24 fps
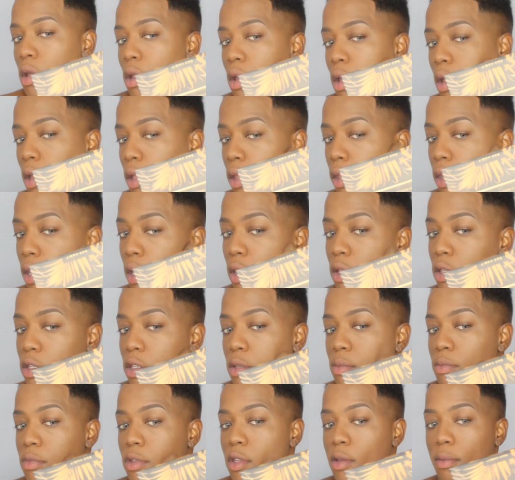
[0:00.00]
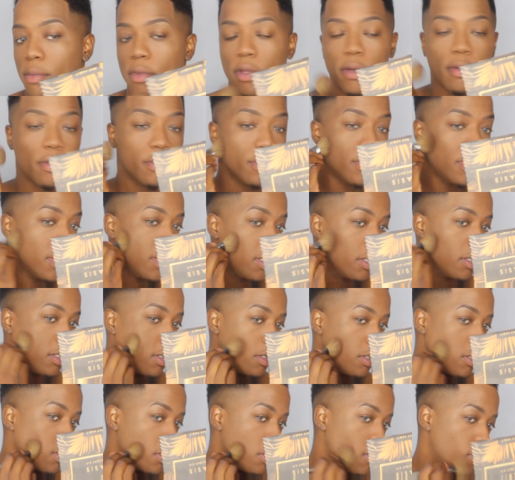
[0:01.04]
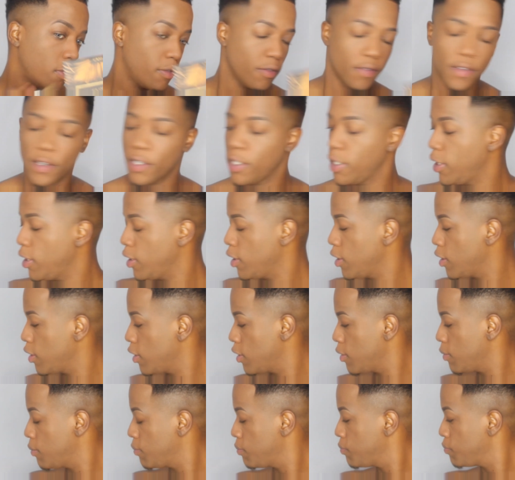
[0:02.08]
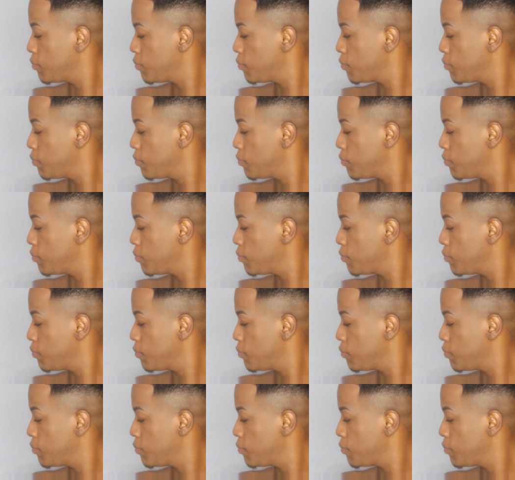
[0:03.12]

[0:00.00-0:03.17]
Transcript: And then sometimes I will take this over here.